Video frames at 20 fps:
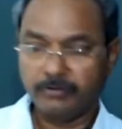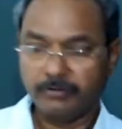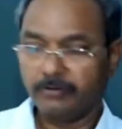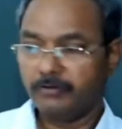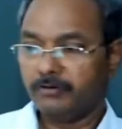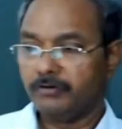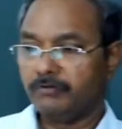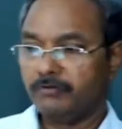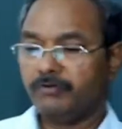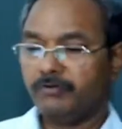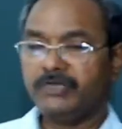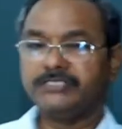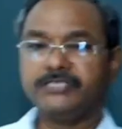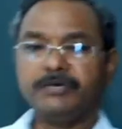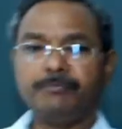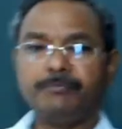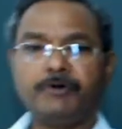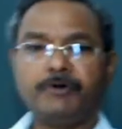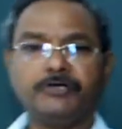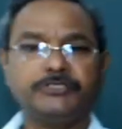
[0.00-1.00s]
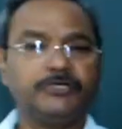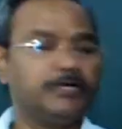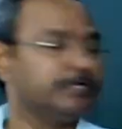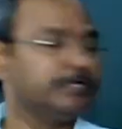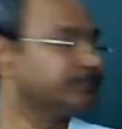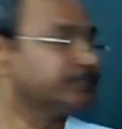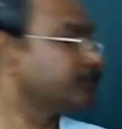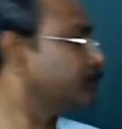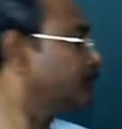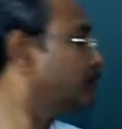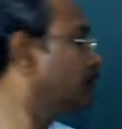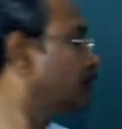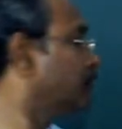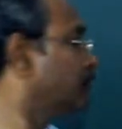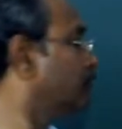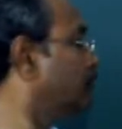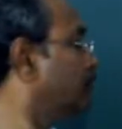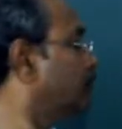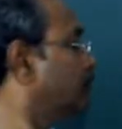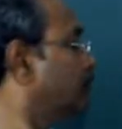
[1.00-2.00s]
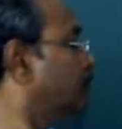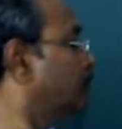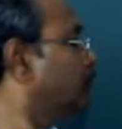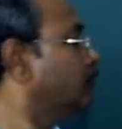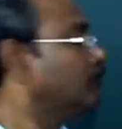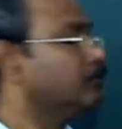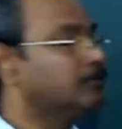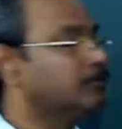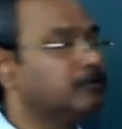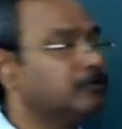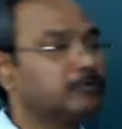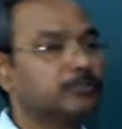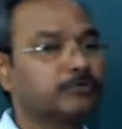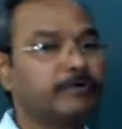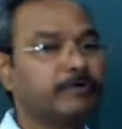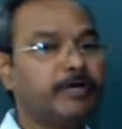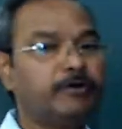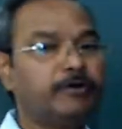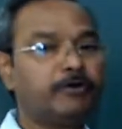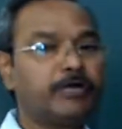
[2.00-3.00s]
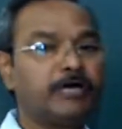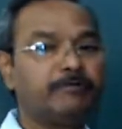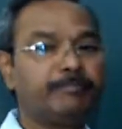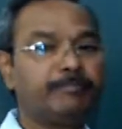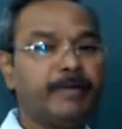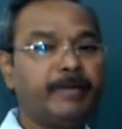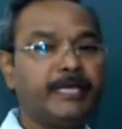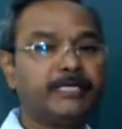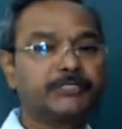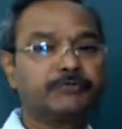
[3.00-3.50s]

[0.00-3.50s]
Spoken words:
What is our modulus? Square root of minus 1